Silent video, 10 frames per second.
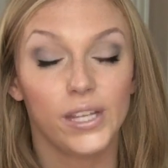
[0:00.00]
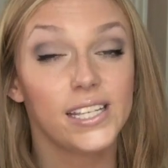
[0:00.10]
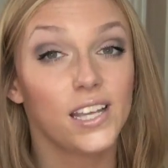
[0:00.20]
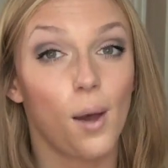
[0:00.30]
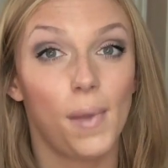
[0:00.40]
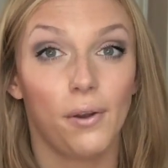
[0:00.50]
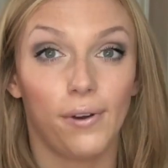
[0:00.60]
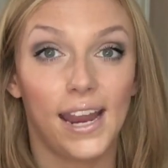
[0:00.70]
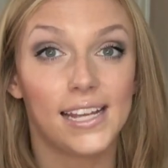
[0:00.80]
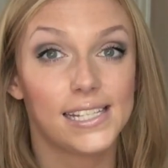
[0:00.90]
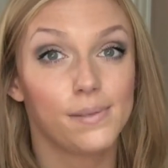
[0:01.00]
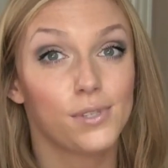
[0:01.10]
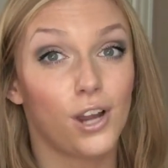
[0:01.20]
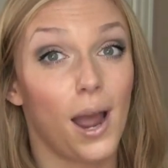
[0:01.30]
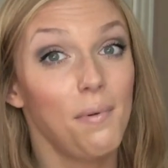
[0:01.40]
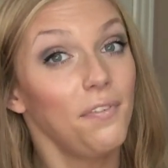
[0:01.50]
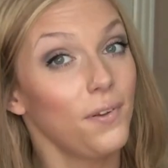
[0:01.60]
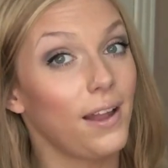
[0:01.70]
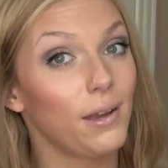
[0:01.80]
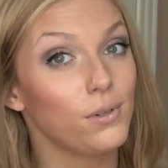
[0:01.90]
Please comment, rate, and subscribe if
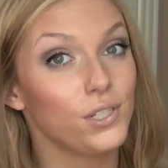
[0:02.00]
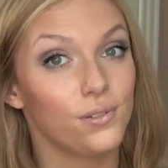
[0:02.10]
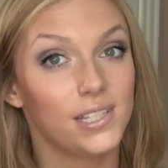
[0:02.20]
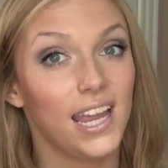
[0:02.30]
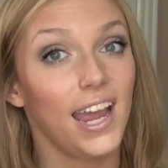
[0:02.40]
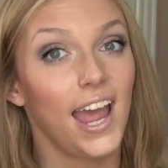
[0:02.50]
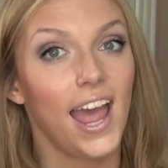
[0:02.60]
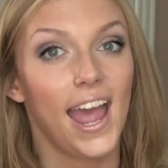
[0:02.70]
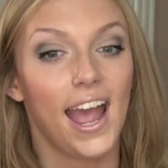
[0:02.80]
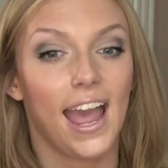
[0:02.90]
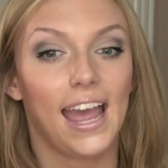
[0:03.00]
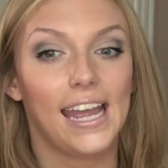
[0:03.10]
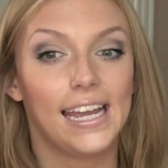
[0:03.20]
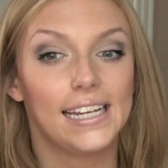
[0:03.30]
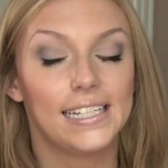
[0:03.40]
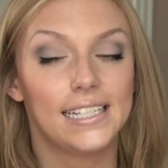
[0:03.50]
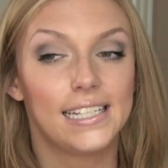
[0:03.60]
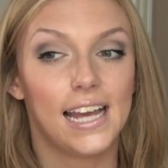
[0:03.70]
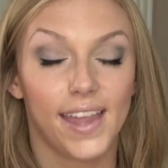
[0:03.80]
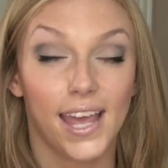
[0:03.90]
you like what you see.
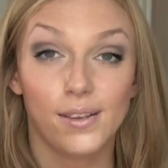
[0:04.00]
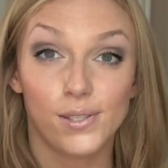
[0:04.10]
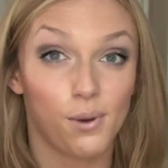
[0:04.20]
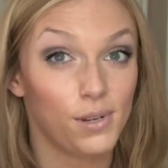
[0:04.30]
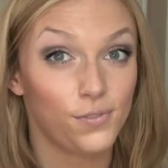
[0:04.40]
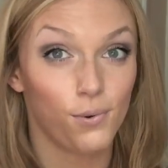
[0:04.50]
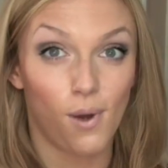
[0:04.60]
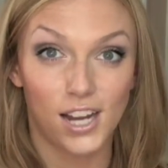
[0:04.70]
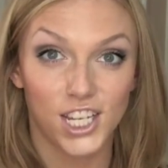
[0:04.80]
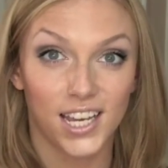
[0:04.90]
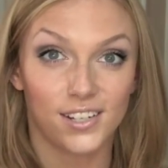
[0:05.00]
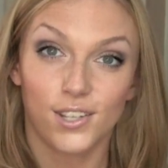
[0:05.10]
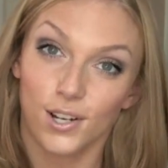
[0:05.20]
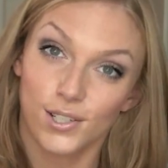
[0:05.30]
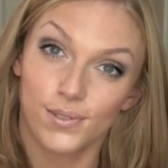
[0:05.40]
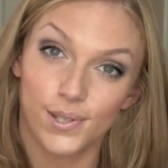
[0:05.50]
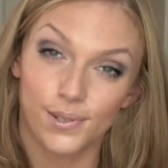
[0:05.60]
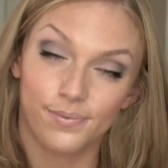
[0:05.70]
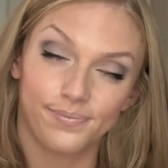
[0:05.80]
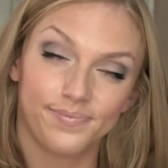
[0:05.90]
And thank you so much for watching, and I'll talk to you
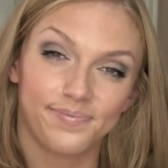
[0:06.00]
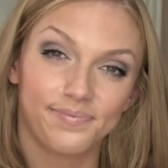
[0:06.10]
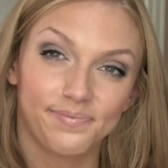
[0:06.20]
soon.